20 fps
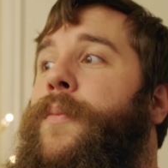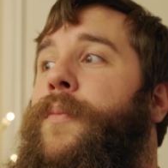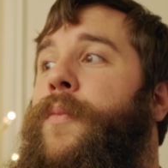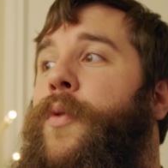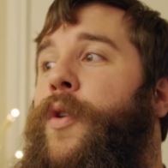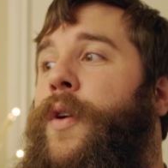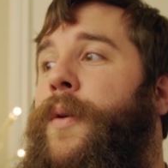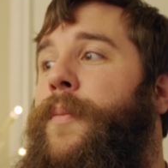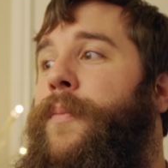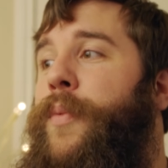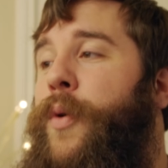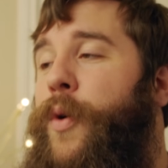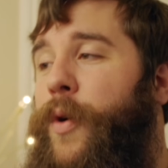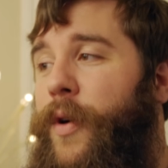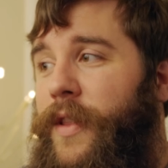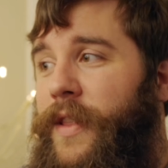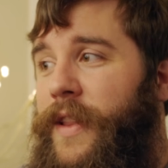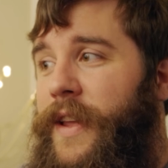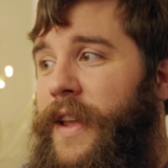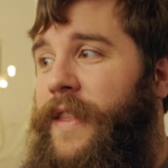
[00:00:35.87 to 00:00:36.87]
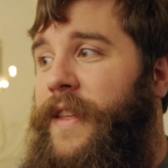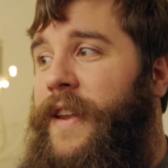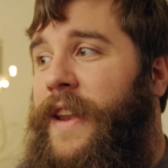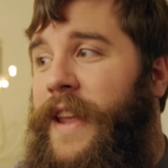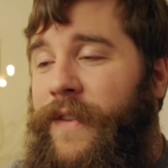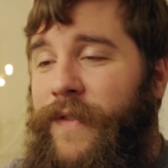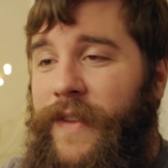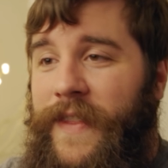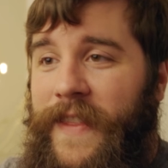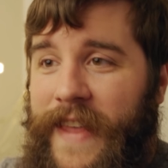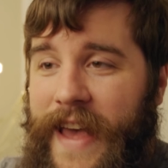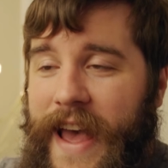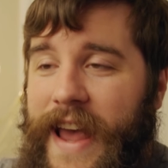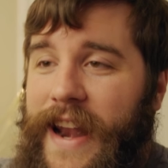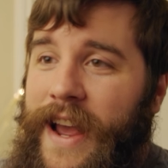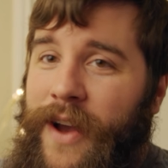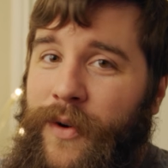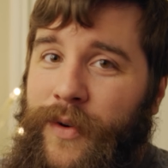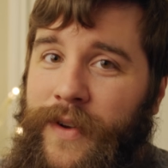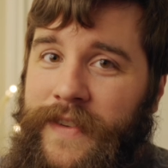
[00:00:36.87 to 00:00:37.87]
More importantly than even
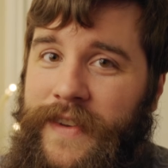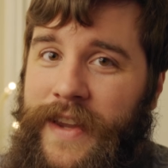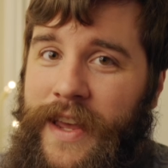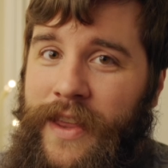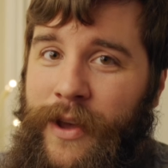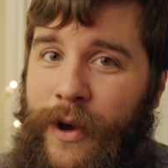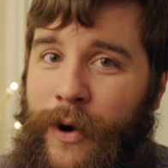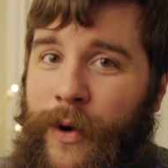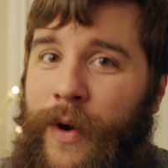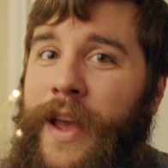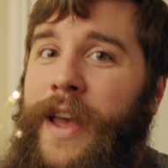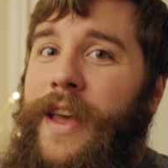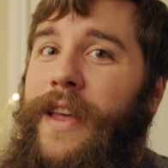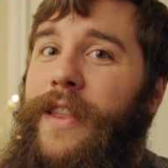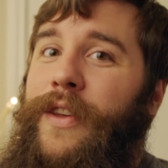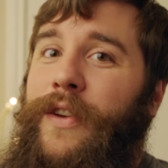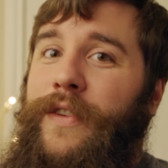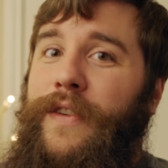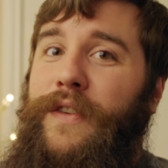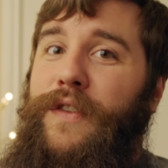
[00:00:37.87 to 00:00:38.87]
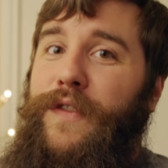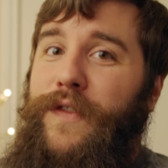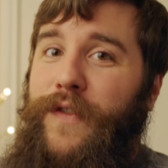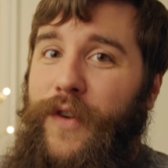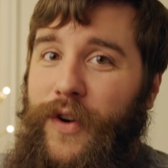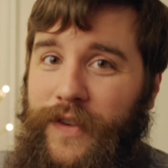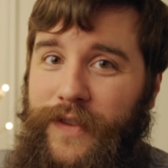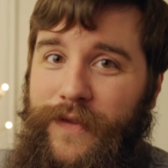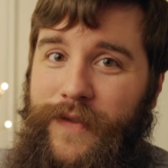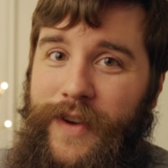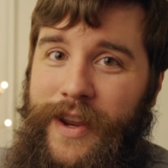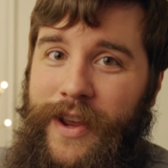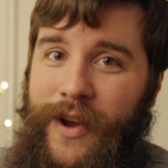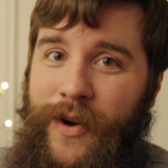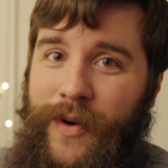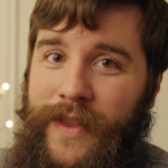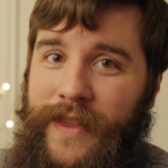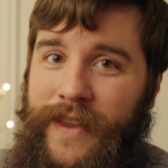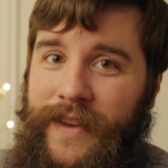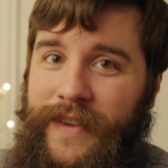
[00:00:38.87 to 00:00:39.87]
that, I would say though, there's a first
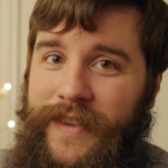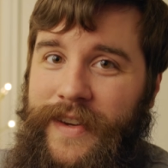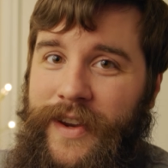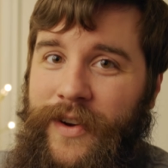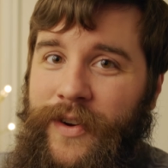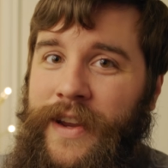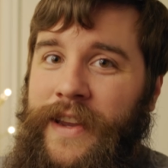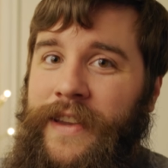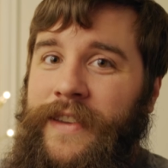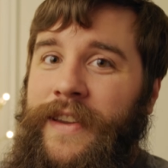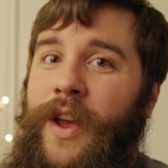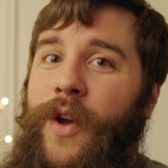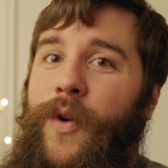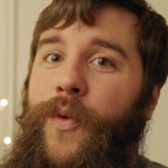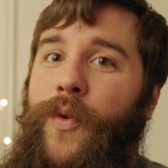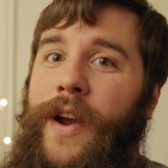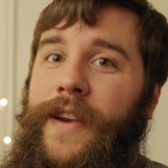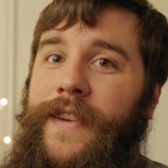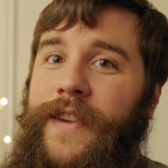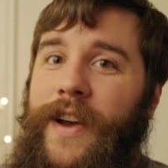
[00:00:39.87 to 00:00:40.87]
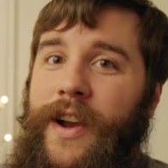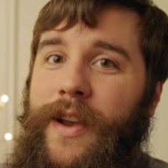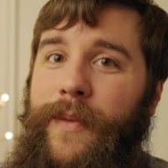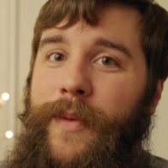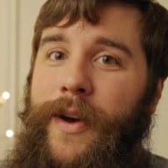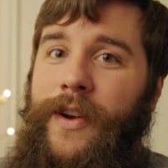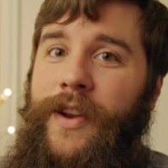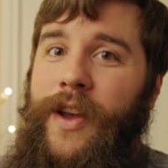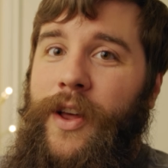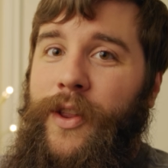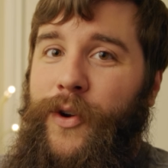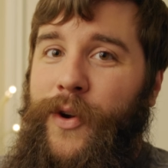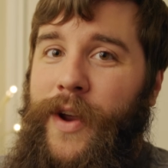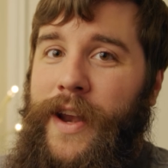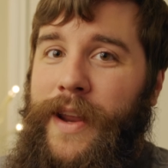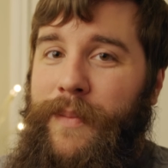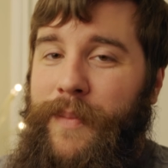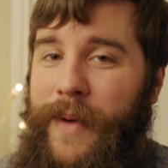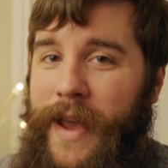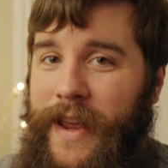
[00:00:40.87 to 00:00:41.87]
video in this series where I talk about color
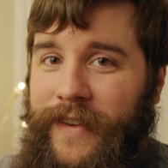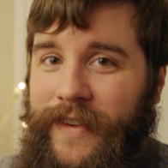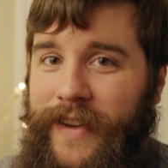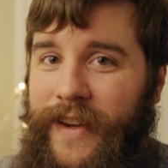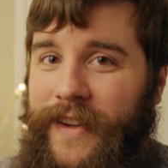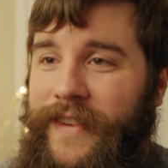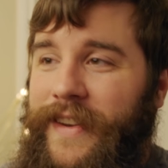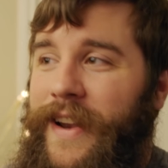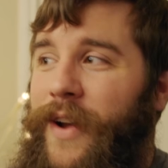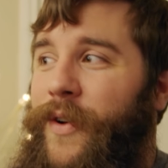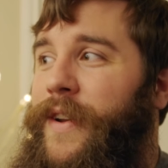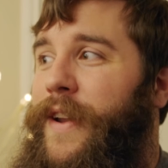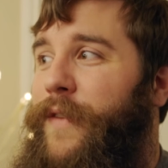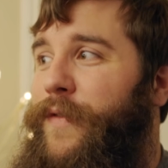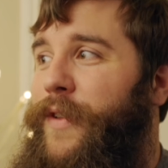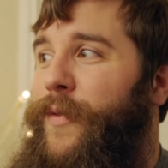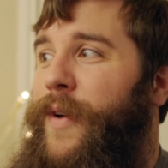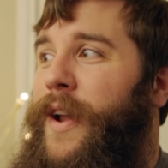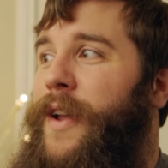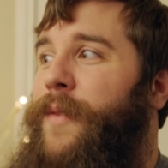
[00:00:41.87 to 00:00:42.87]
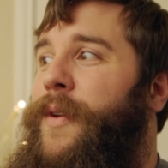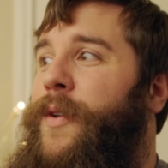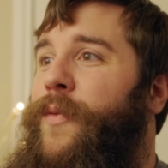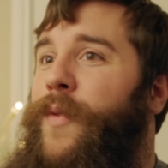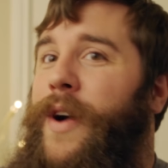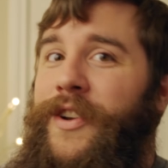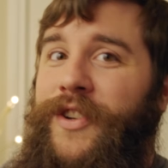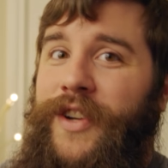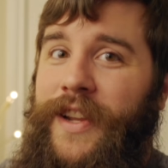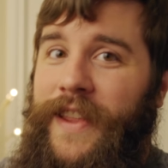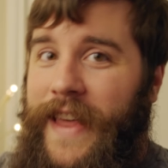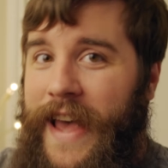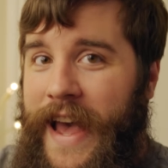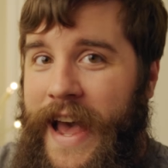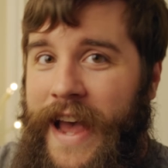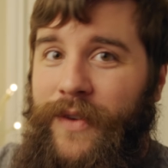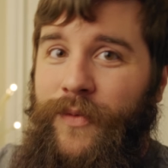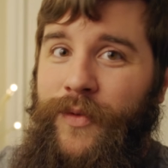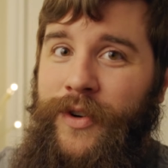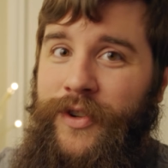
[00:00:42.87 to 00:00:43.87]
grading basics, and I would definitely recommend watching
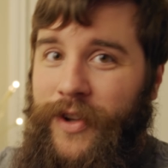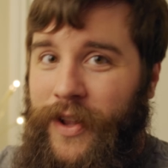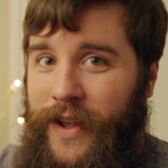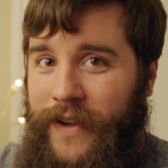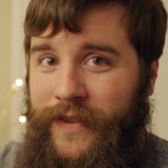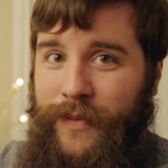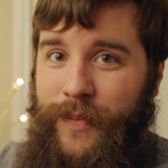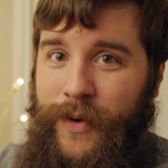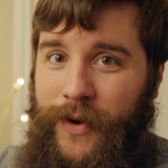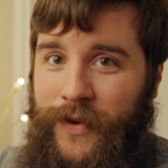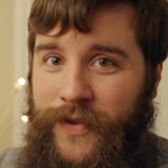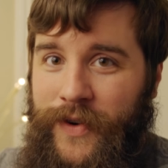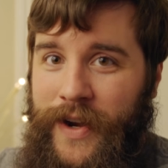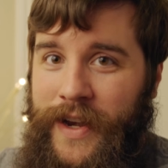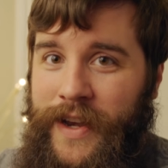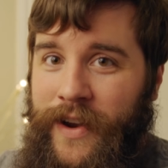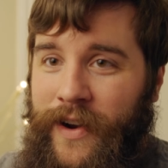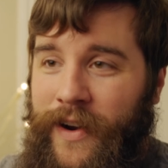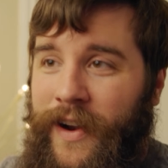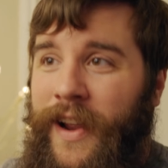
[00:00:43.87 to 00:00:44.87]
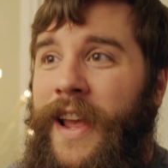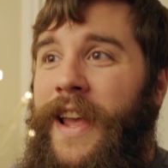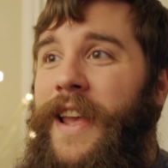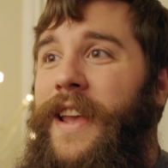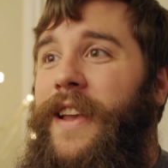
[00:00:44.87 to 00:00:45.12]
that, which I'll also post right here.